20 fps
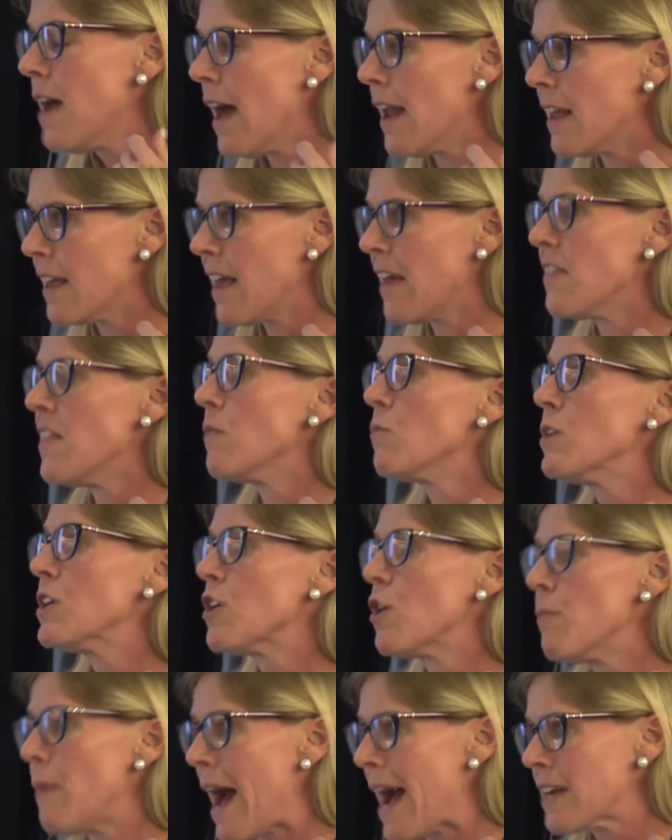And again, then we
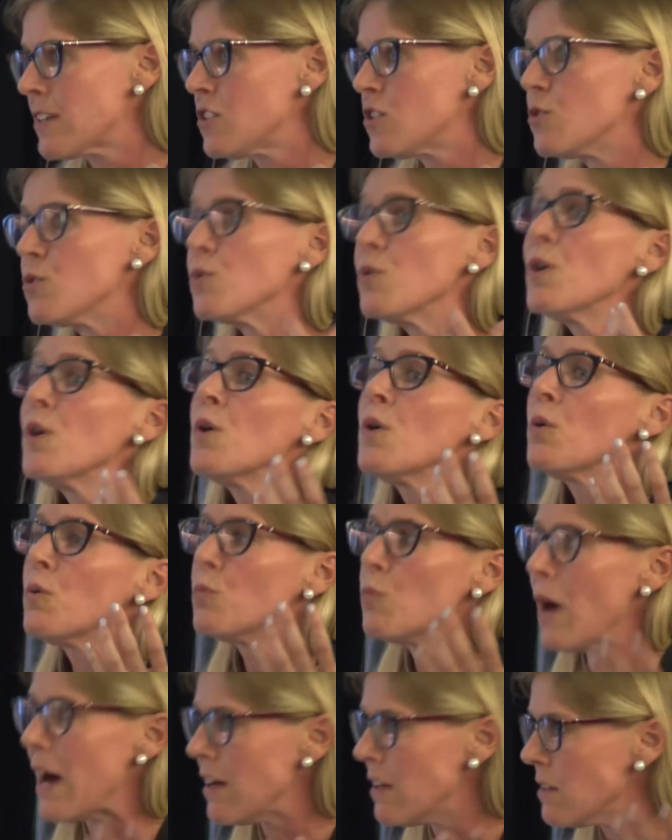go back to,
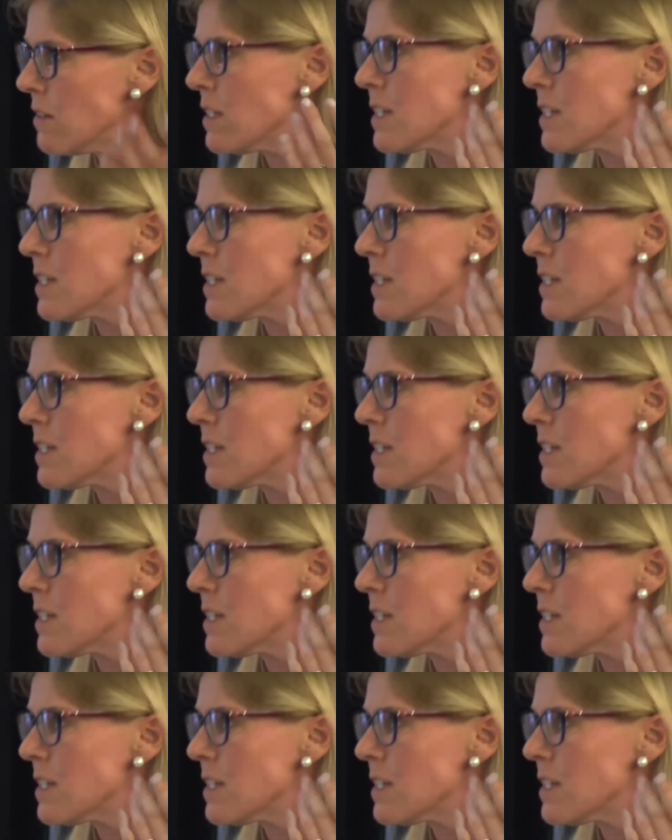well,